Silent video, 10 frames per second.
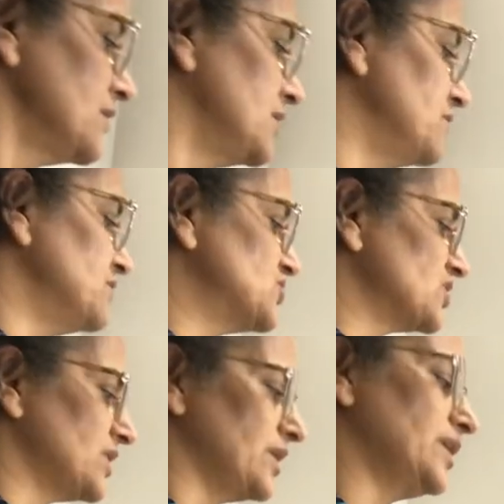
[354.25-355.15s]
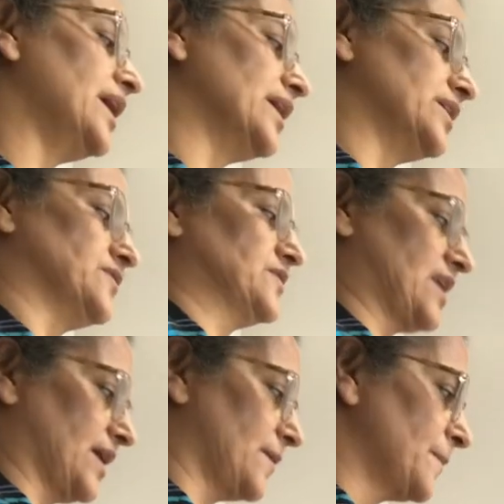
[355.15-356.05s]
division and a negative
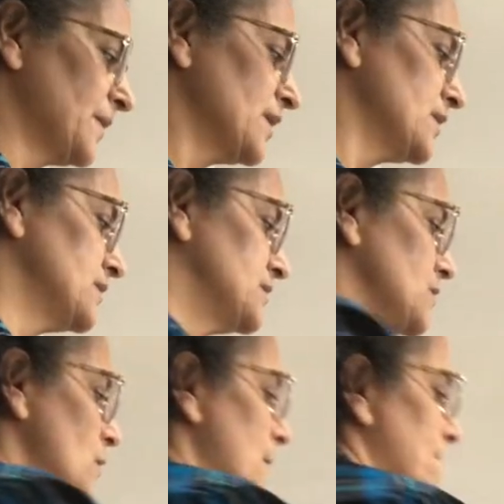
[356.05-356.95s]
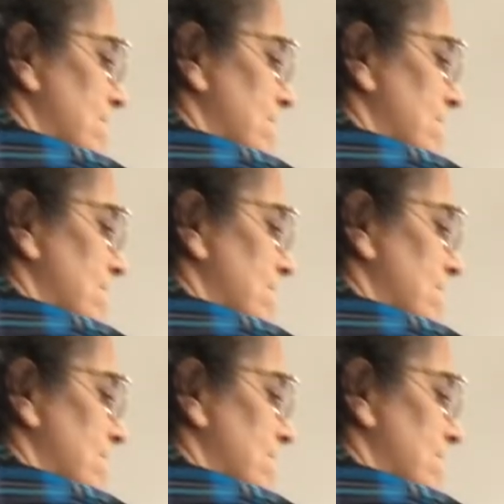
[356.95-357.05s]
sign. So